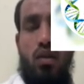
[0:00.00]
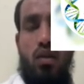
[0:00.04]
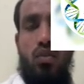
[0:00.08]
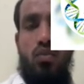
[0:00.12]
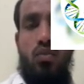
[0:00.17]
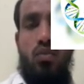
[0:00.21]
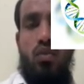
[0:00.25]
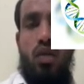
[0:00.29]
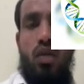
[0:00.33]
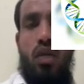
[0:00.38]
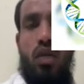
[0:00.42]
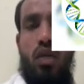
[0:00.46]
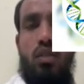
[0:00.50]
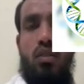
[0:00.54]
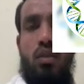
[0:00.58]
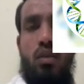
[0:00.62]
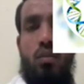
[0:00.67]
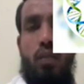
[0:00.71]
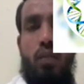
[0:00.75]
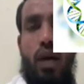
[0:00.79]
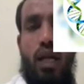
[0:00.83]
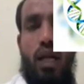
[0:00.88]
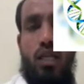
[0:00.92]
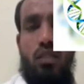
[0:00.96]
so that is a
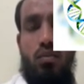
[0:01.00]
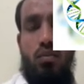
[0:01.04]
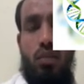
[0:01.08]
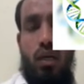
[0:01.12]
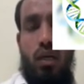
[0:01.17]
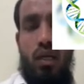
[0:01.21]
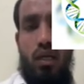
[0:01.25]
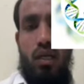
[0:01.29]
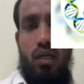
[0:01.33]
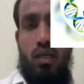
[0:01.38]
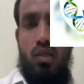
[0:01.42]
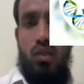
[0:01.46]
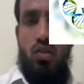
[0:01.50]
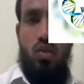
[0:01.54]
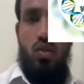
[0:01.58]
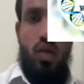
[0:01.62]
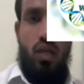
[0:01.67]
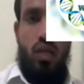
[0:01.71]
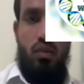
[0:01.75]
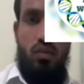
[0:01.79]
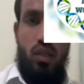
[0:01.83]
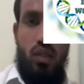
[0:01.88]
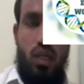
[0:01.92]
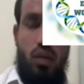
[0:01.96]
marismatic tissue
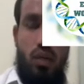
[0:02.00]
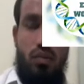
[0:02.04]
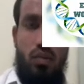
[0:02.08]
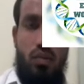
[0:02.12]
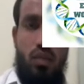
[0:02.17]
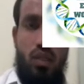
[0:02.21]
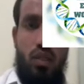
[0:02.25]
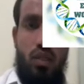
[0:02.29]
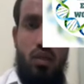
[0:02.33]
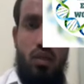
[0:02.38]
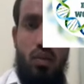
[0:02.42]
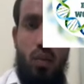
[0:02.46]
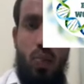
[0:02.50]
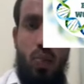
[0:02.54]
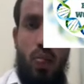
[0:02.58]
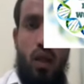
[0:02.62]
as we have seen.